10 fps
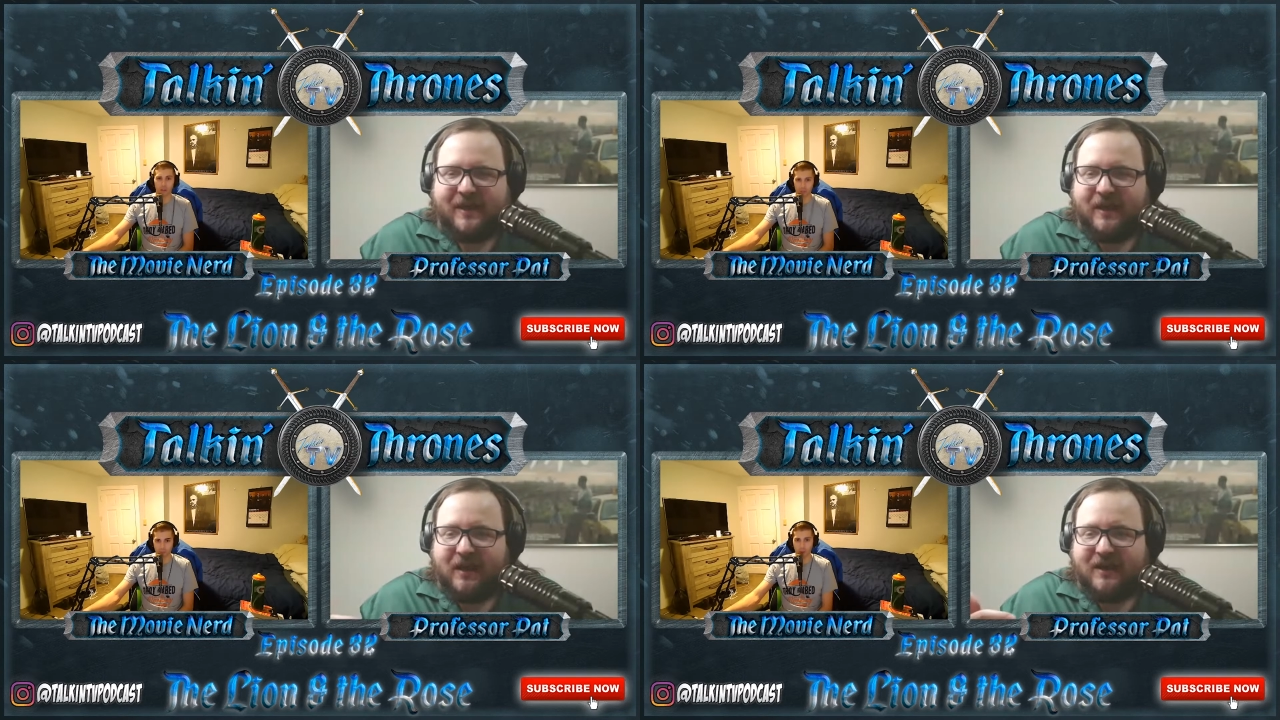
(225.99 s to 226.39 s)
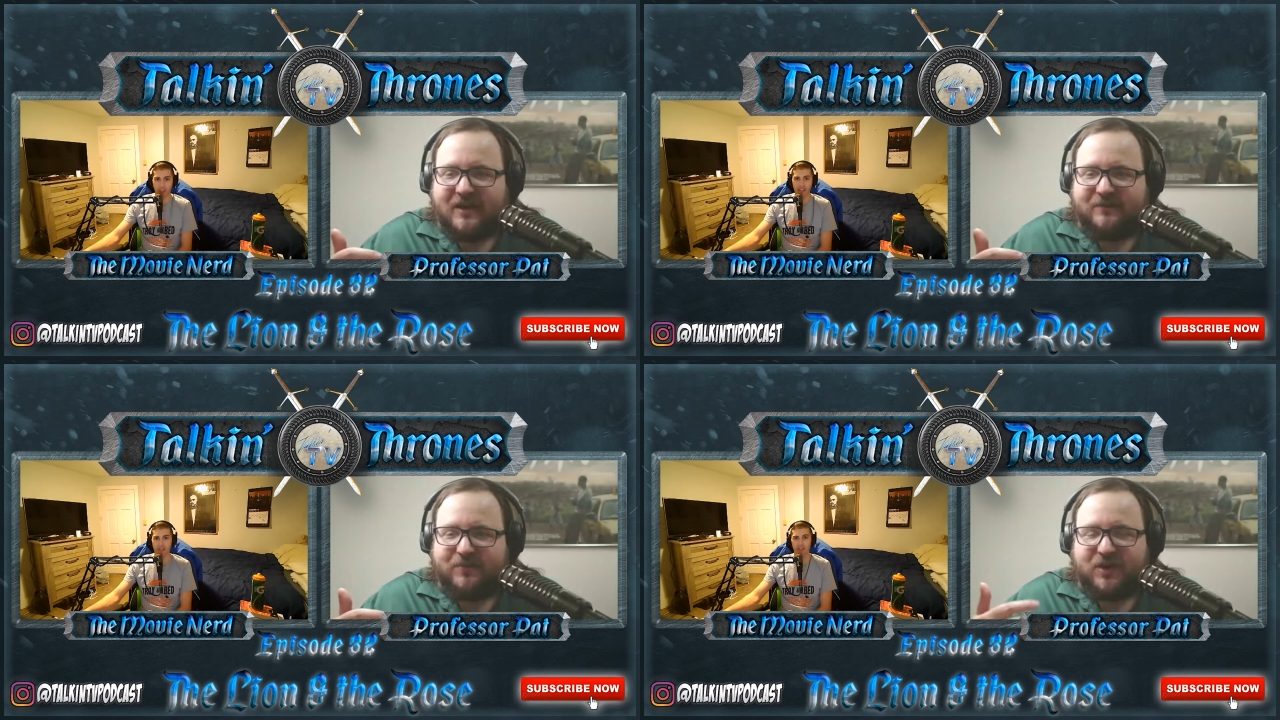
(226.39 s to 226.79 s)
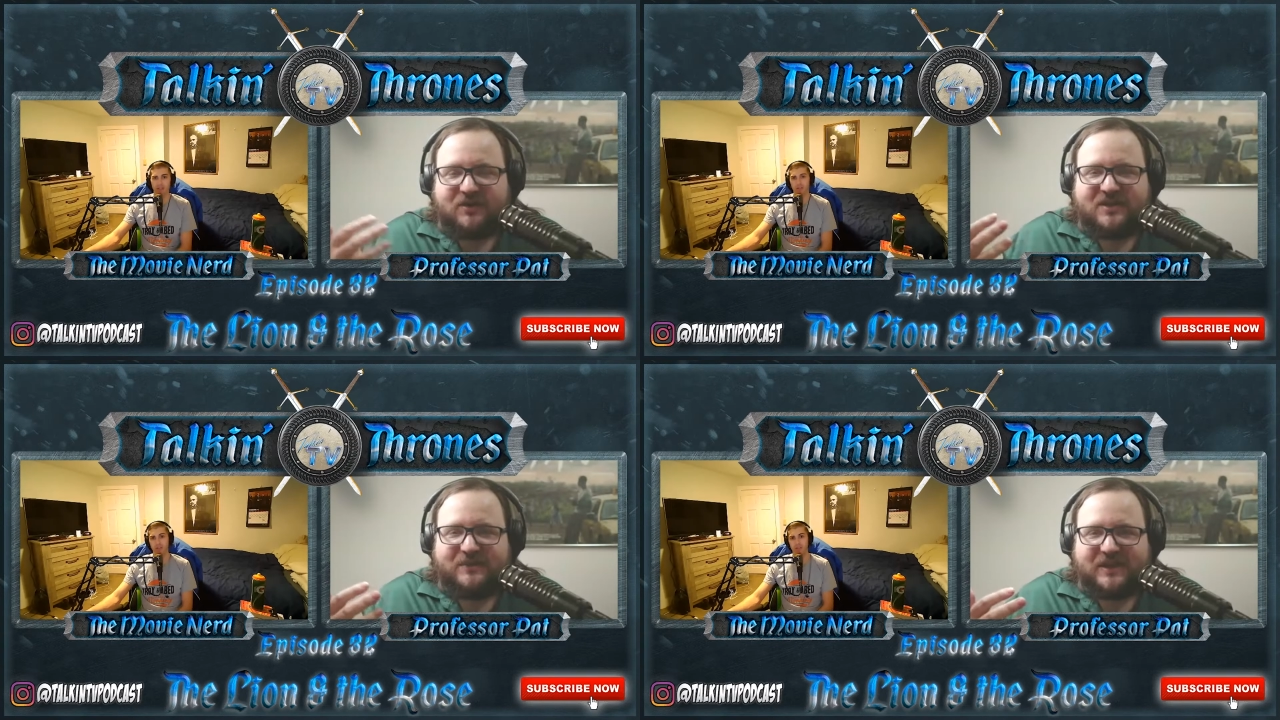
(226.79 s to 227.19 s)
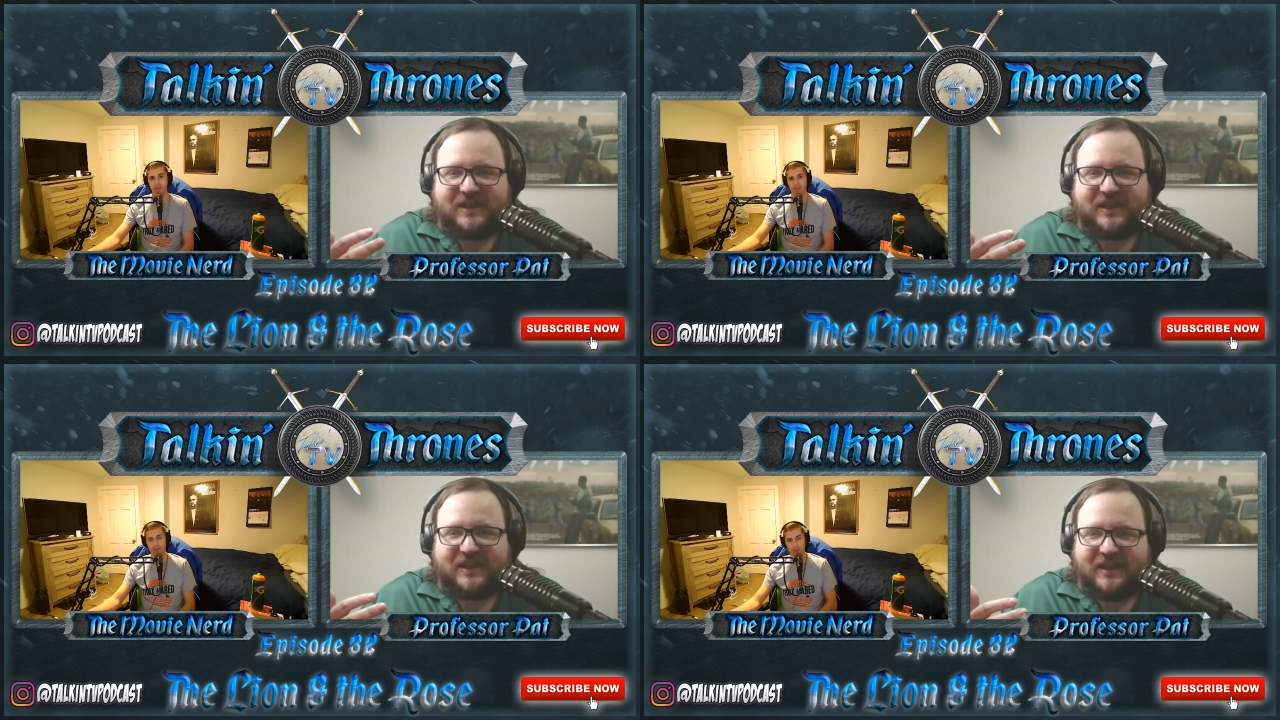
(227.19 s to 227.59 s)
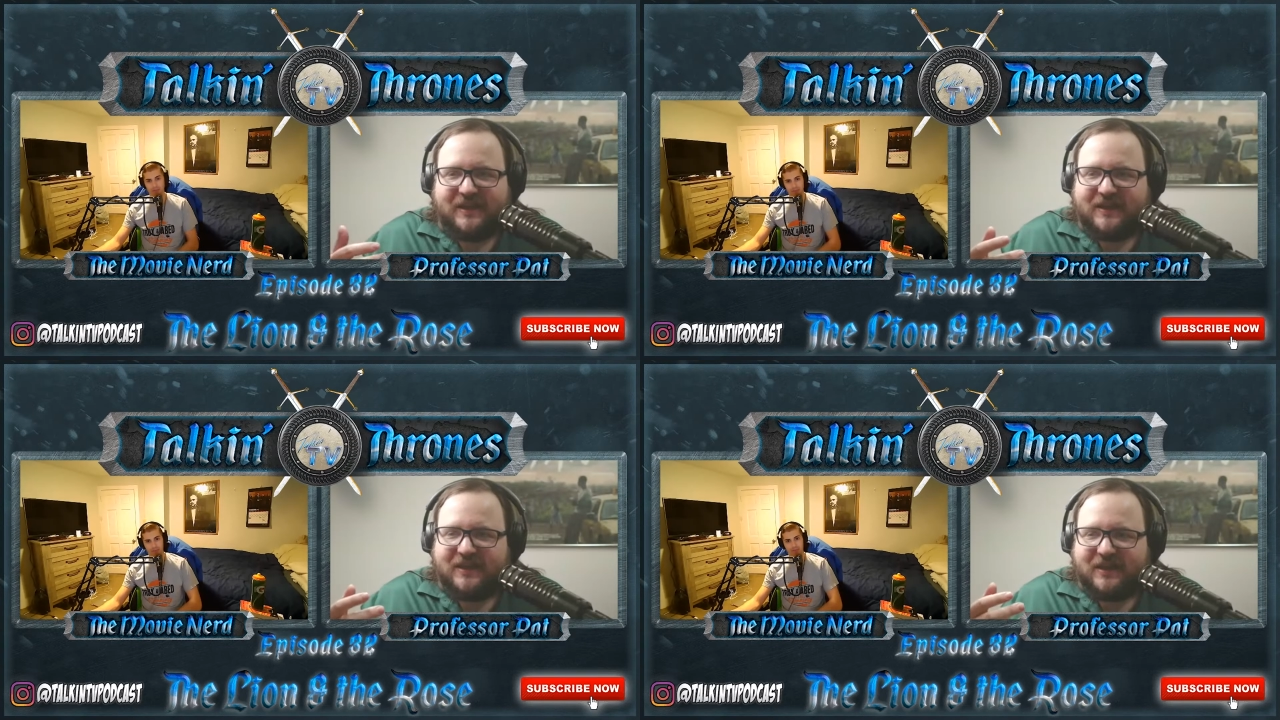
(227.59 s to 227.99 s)
Right. But ultimately,
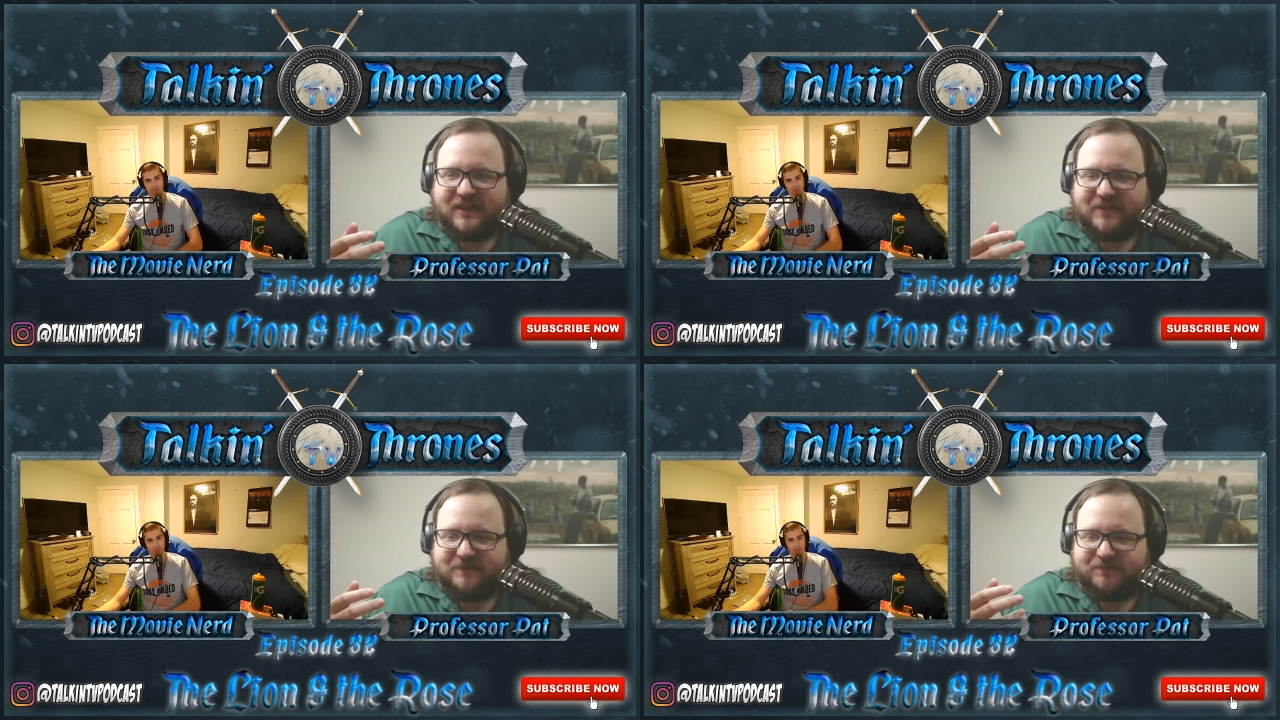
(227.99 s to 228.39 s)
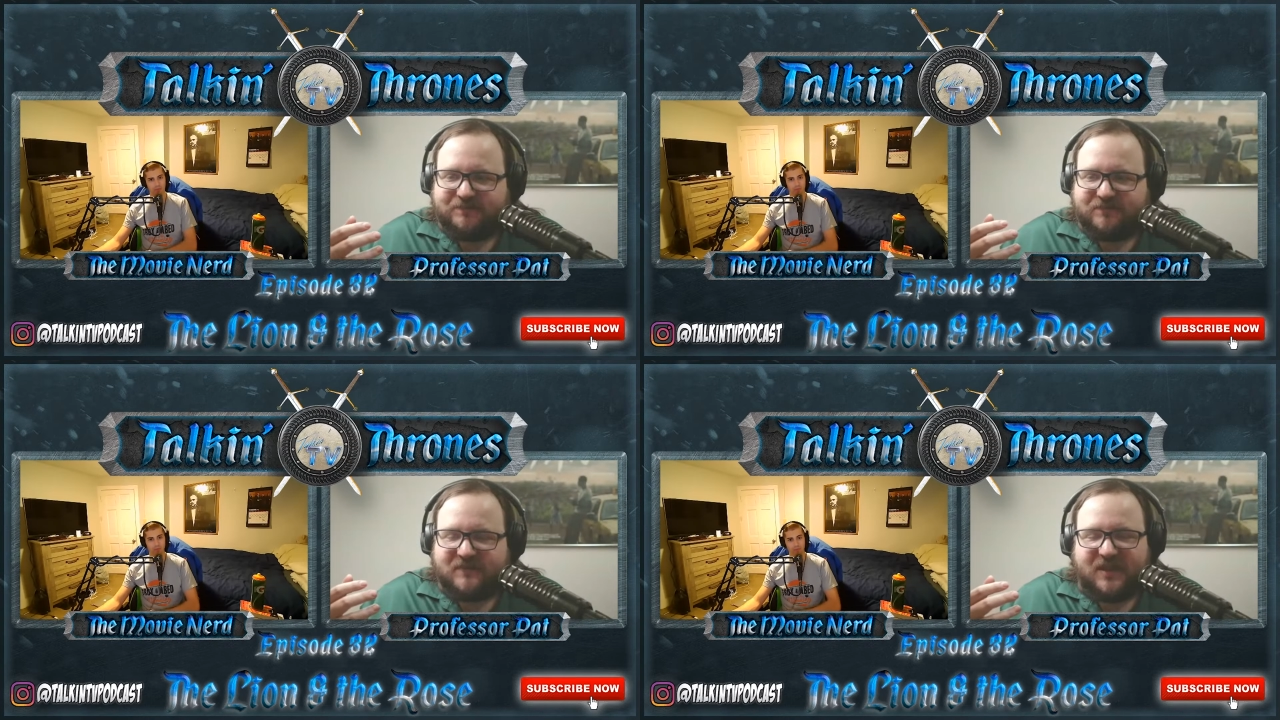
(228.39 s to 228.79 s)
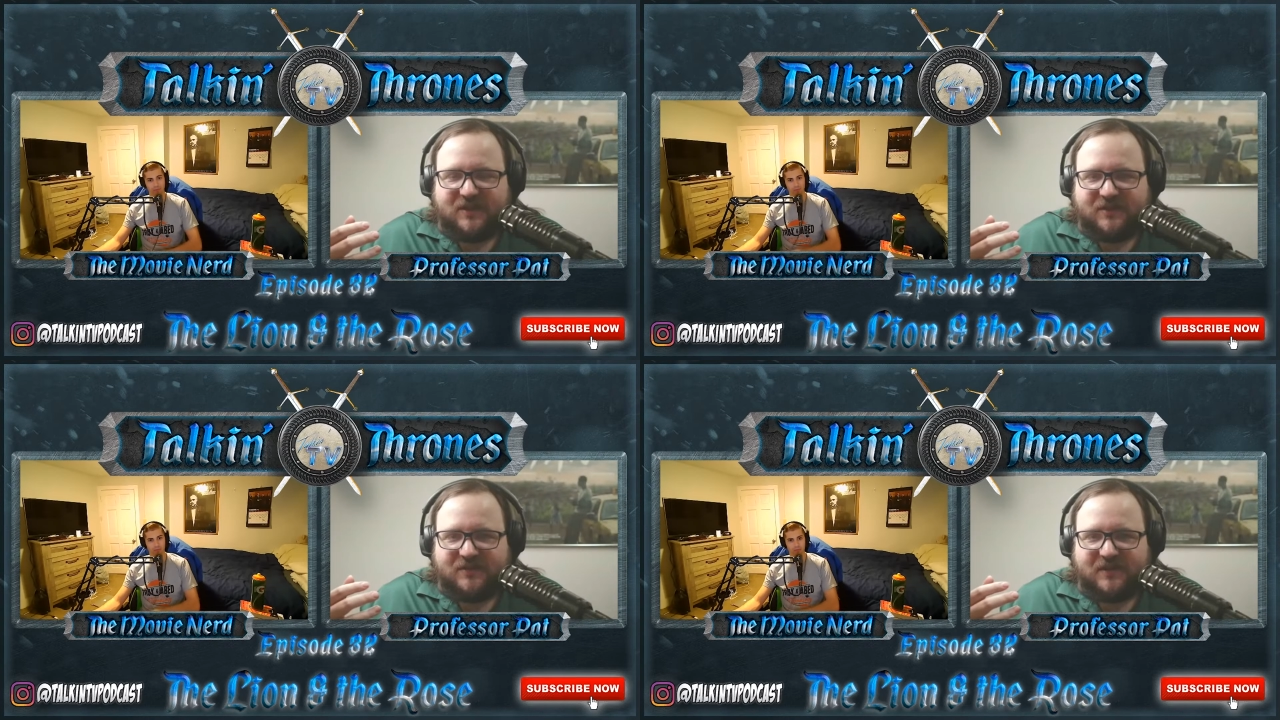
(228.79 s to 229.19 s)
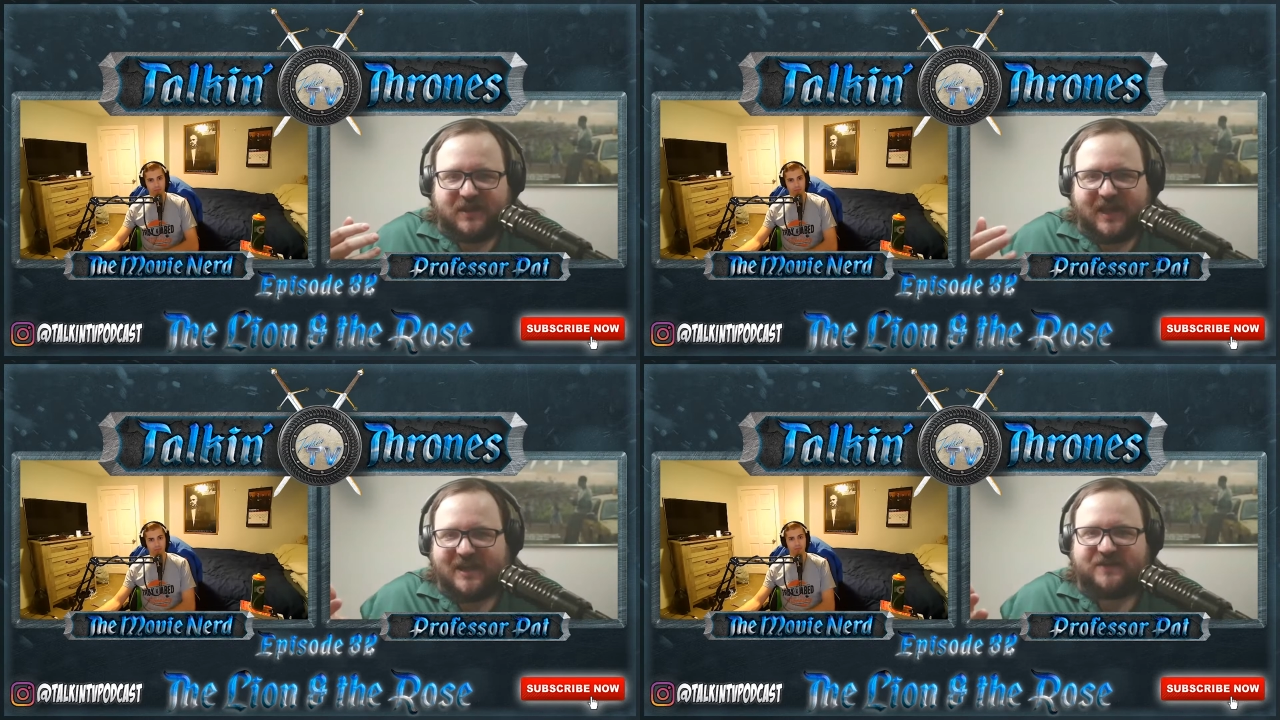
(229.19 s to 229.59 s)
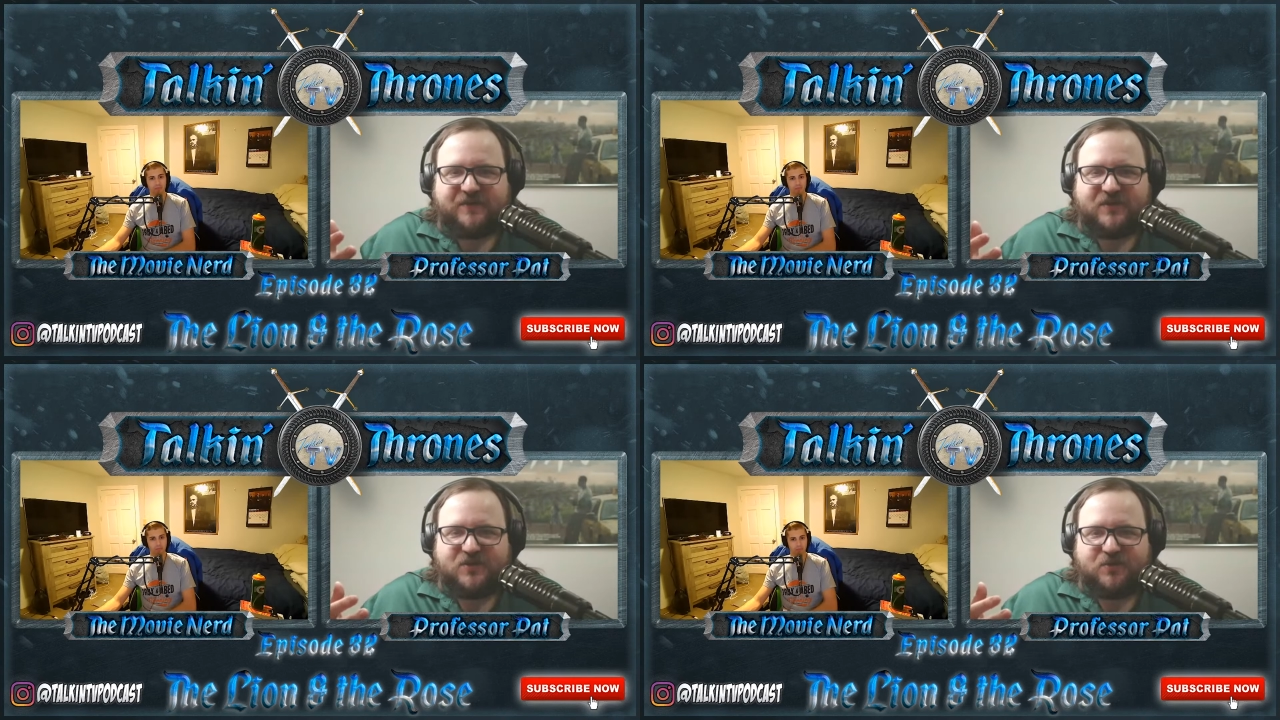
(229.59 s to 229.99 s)
he asked
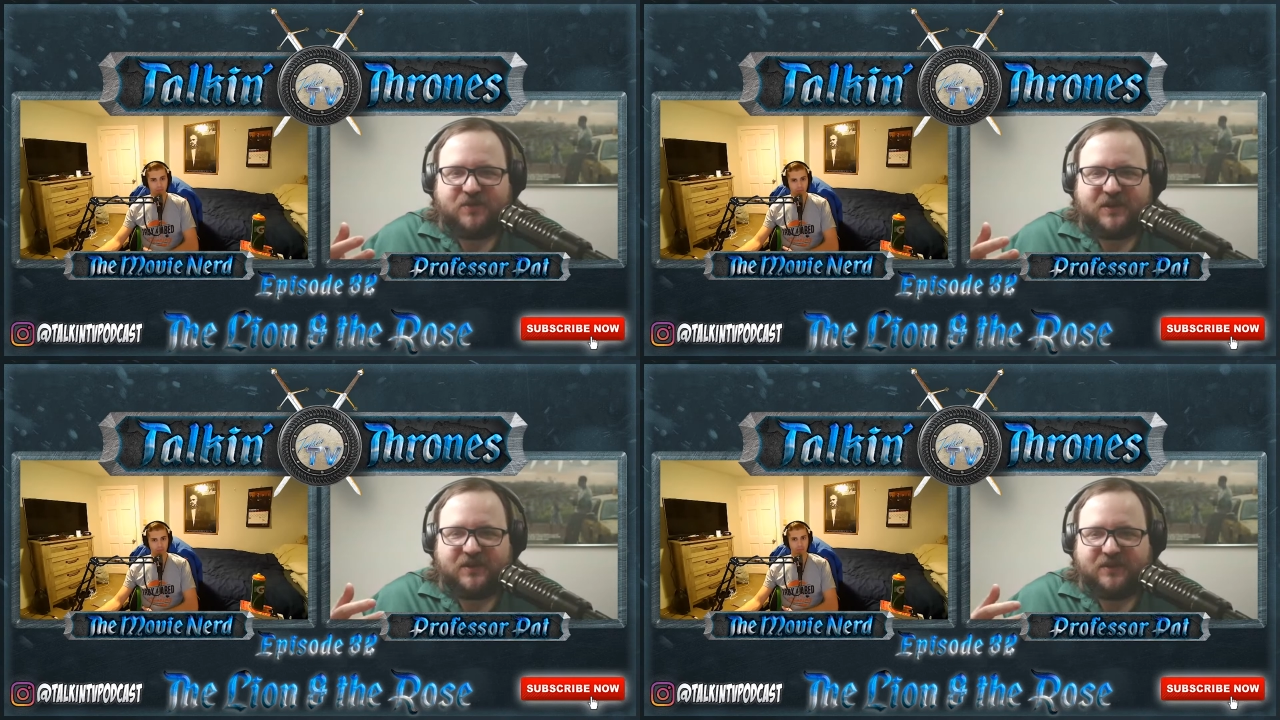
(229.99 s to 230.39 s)
for his, basically